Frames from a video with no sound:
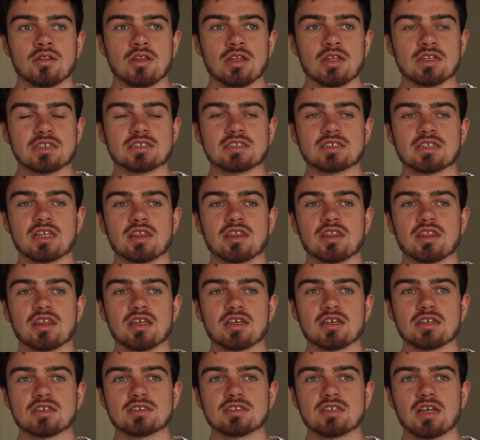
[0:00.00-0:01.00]
It's the
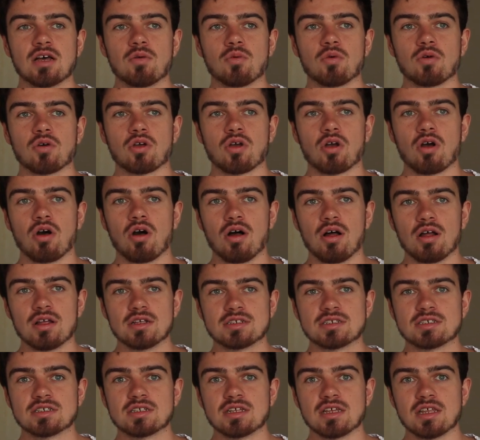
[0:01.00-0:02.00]
things that we're
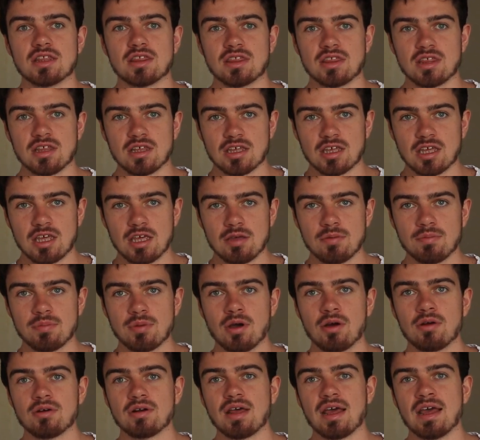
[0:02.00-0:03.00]
constantly thinking
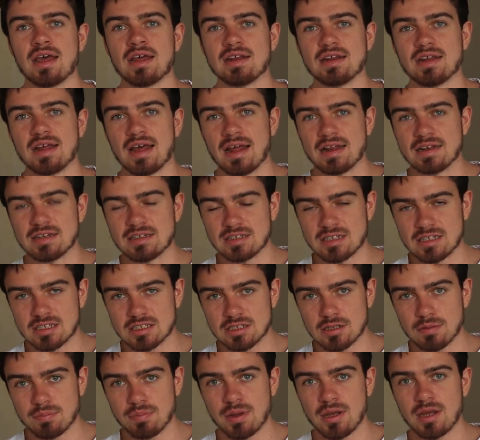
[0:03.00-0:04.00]
about and
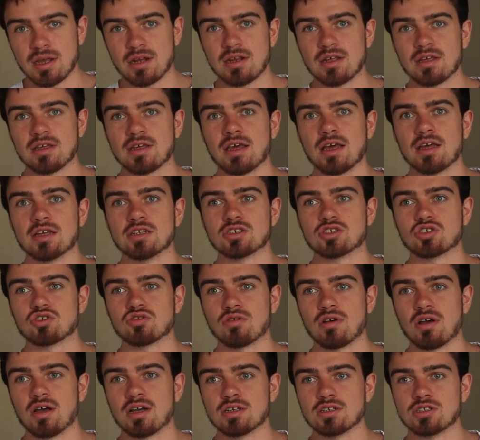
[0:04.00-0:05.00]
anticipating and
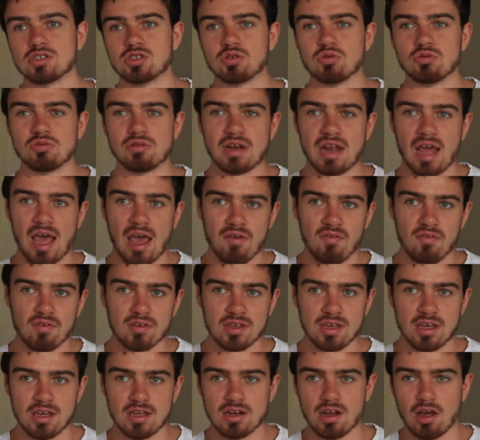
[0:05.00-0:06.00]
trying to
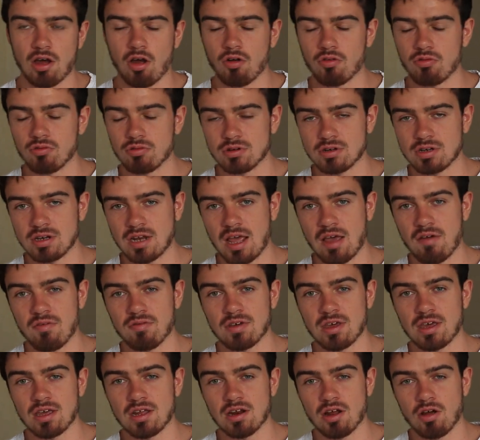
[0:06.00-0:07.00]
navigate
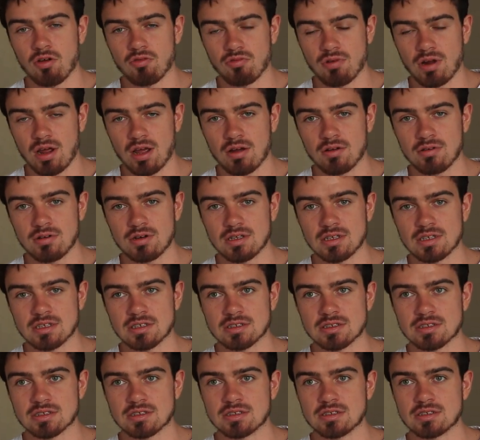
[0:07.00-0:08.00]
around.
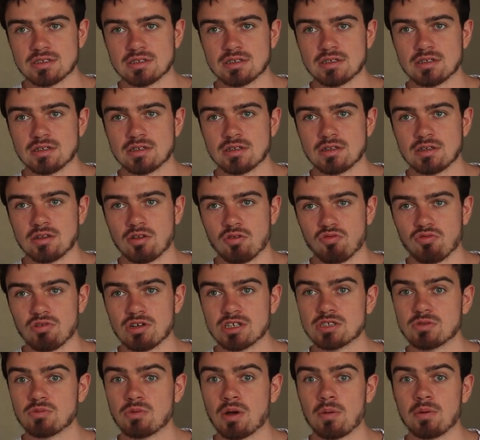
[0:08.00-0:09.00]
Is the
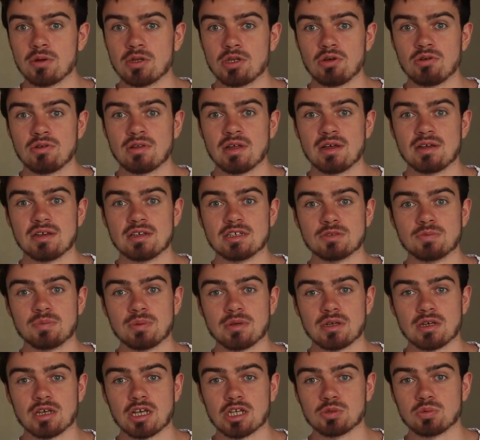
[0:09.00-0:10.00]
reason why we do that is
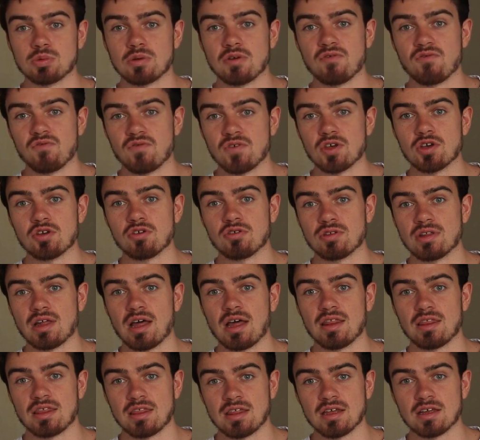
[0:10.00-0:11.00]
because we fear
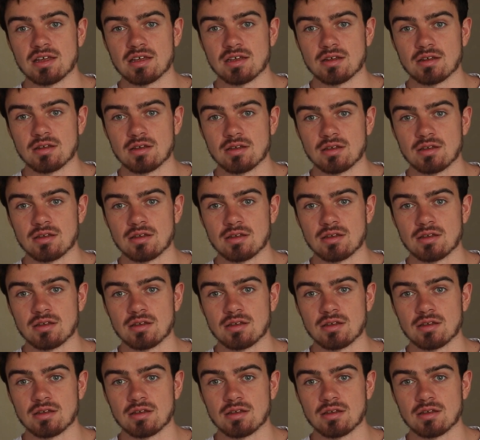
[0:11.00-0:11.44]
that thing.